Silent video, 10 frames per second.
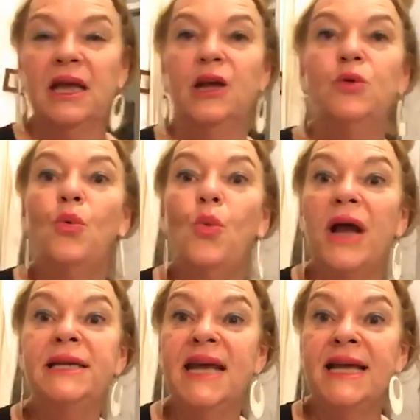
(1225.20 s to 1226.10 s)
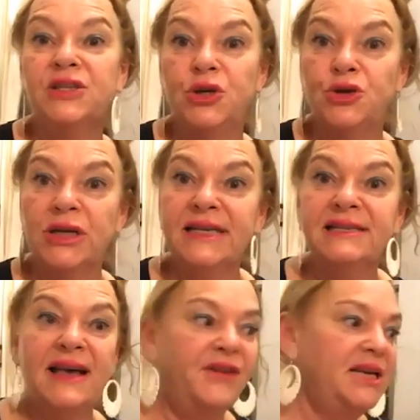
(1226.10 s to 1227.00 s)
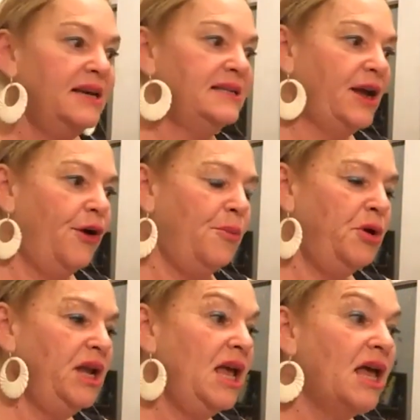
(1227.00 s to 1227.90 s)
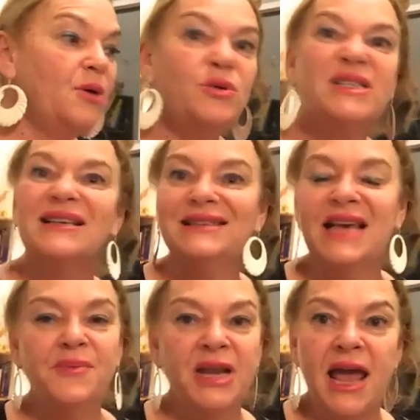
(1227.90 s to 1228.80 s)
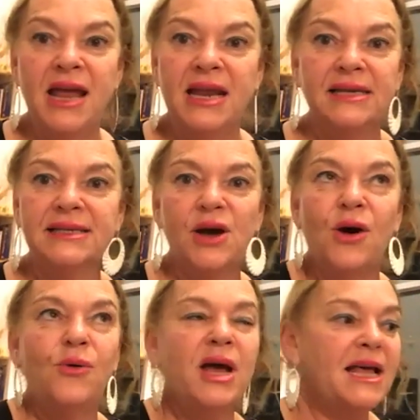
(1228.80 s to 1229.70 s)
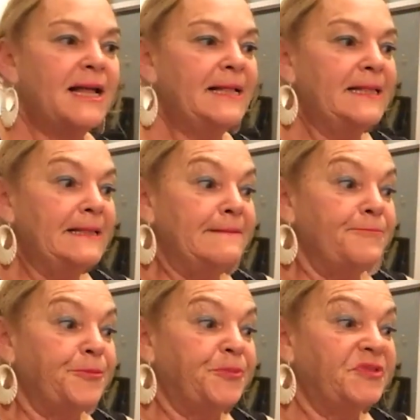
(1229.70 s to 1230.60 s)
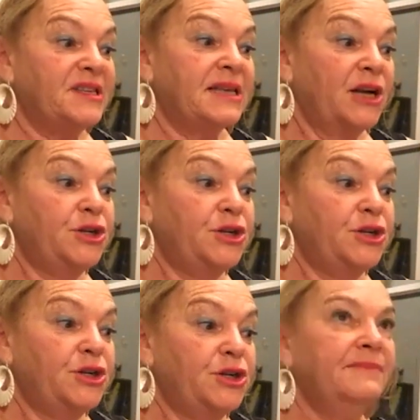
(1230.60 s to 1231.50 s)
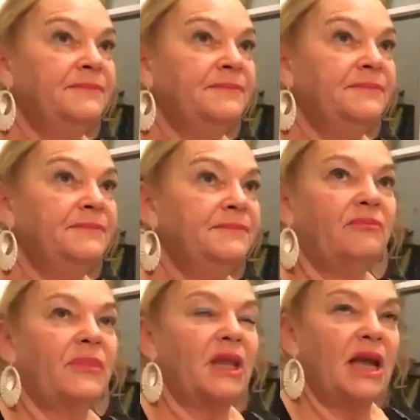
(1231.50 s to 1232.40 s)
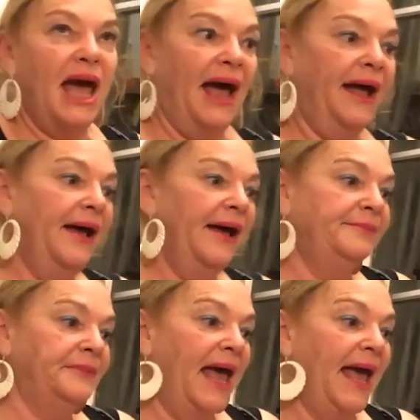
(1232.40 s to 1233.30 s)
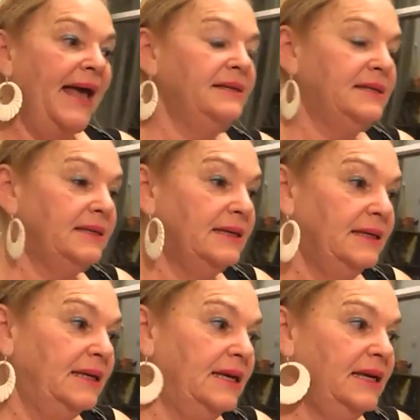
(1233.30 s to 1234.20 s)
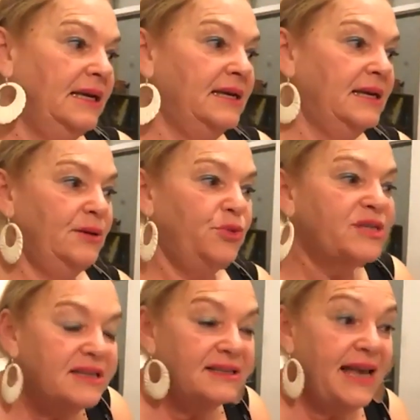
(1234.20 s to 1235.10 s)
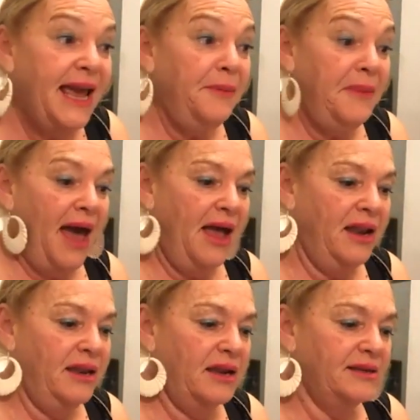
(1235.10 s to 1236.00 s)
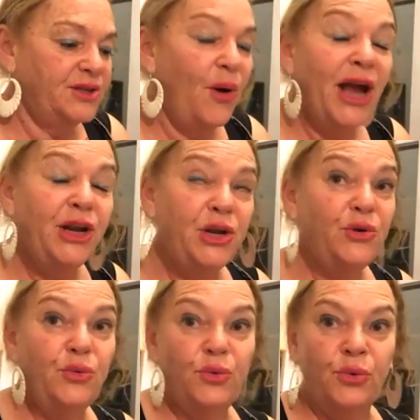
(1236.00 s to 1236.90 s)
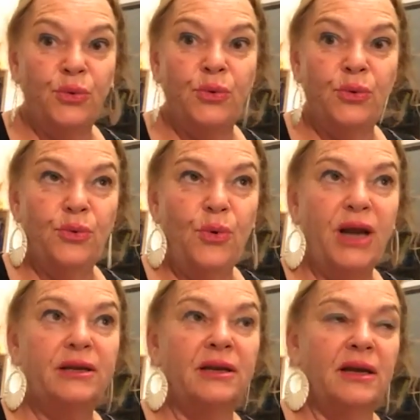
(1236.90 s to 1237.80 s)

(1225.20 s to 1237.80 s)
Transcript: in one day, it's usually a seven-day ceremony was the same in Haiti. So Santeria um, and it, it, it was the same. And so I knew what,